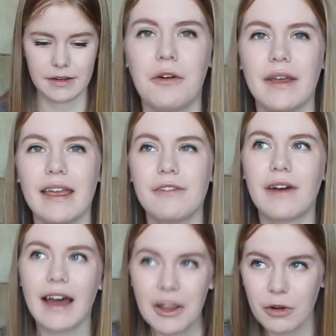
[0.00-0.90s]
Now,
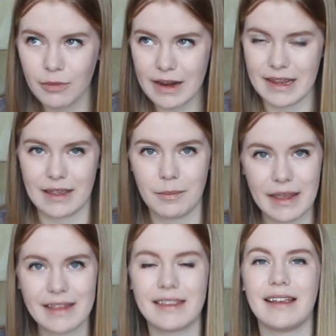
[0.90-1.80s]
if I were writing a
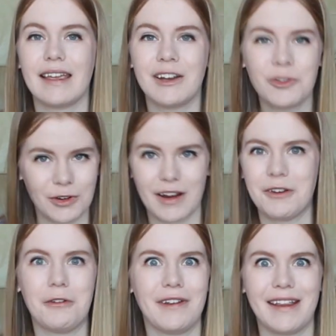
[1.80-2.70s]
basic
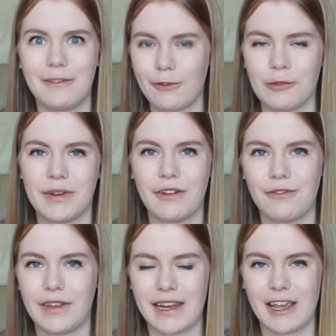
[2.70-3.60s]
introductory
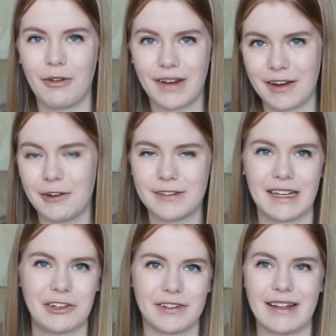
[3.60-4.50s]
informative video on
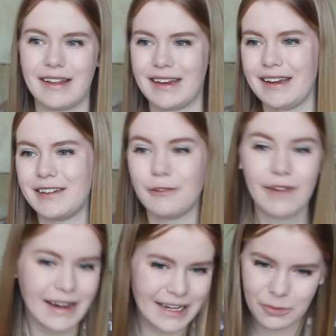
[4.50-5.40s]
intersectionality,
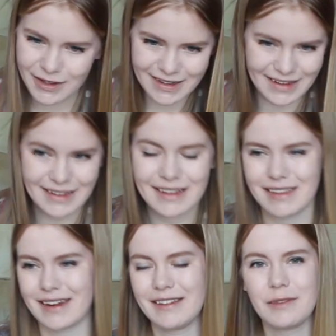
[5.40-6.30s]
defining what it
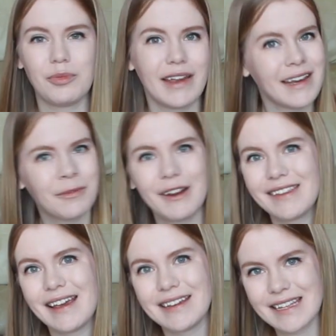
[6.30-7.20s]
is and explaining where
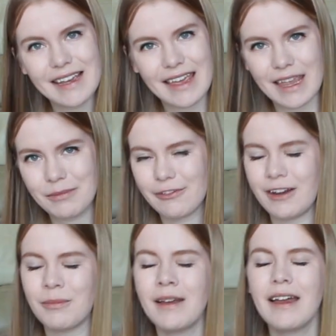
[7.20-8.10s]
the idea came
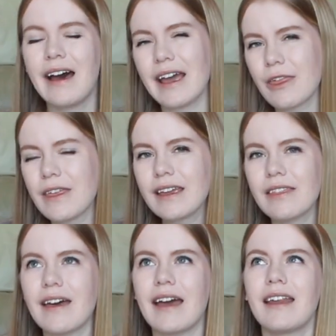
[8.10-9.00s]
from, I
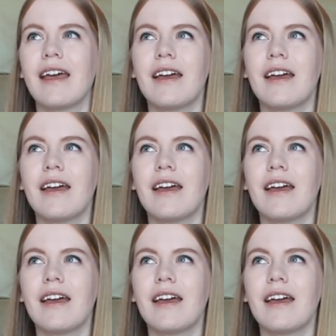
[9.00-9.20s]
think that